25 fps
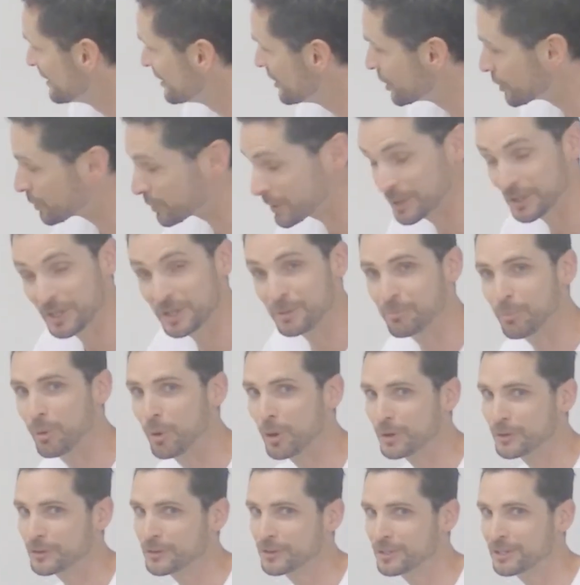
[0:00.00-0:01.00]
A really
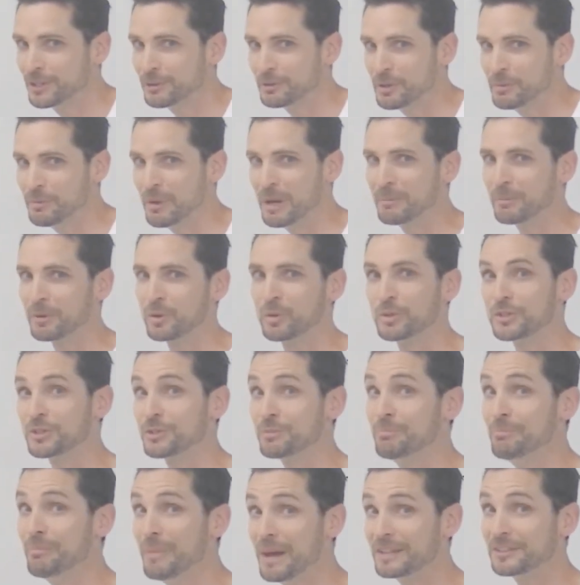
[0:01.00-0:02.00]
important thing to remember,
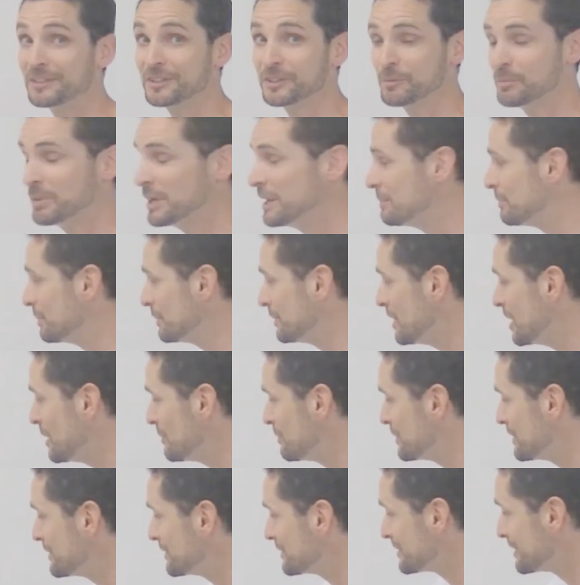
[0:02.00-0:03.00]
which messes people
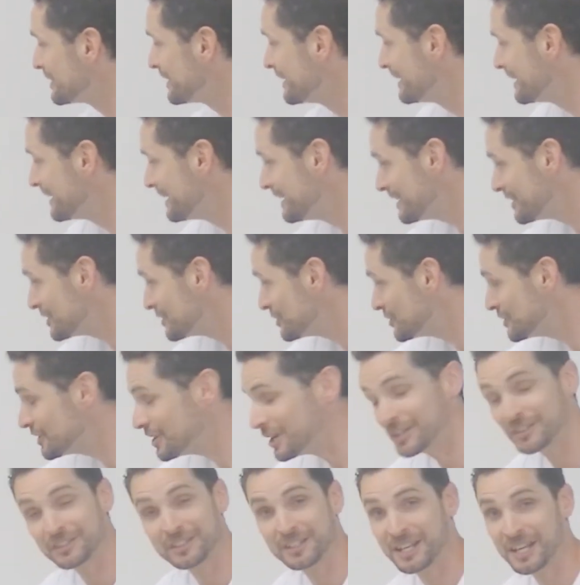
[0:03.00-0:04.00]
up, is
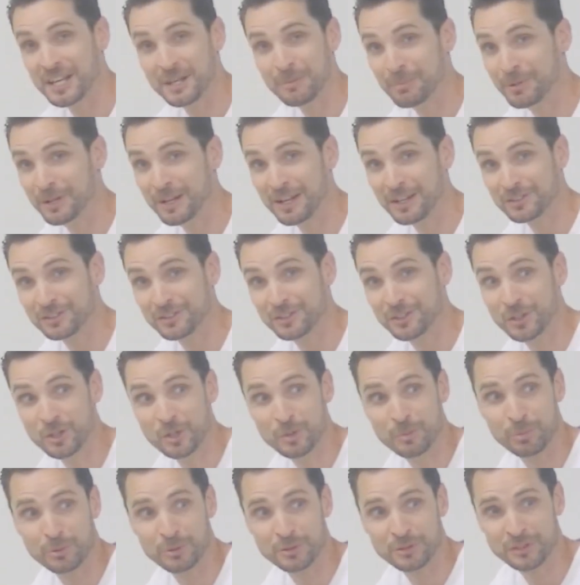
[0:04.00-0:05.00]
just keep it as
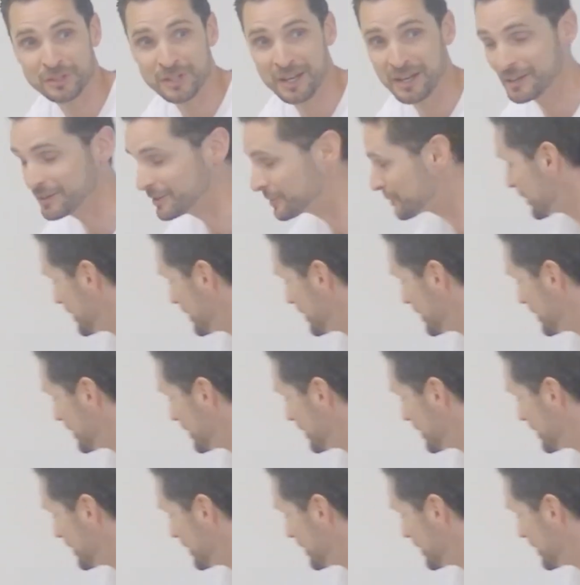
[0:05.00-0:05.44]
2%,